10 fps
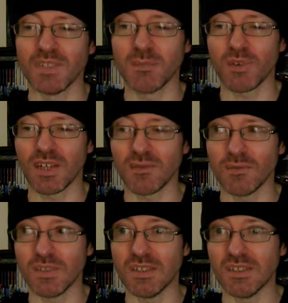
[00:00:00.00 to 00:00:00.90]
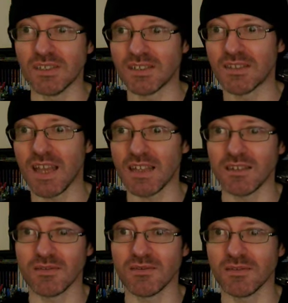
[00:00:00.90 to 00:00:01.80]
separating religion and state
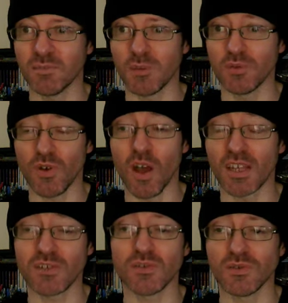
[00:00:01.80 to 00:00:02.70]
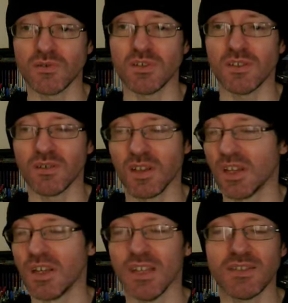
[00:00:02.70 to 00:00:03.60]
and people trying to, you know,
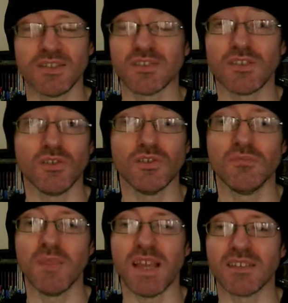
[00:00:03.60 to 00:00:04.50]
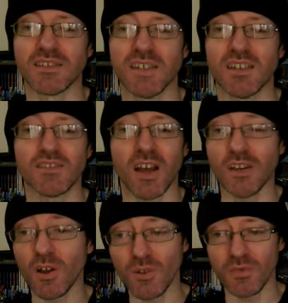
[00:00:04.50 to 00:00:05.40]
it's just a huge mess. So I
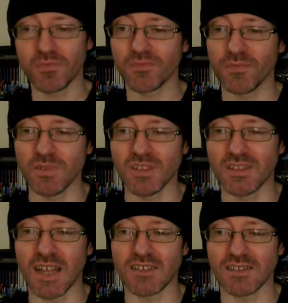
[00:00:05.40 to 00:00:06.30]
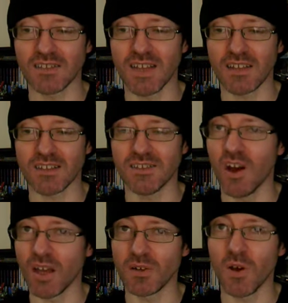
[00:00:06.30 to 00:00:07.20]
know religion hasn't exactly
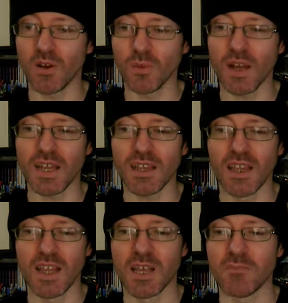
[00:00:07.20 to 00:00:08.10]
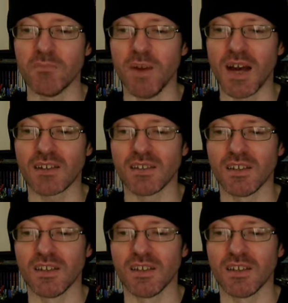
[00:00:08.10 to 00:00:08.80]
died or gone away, but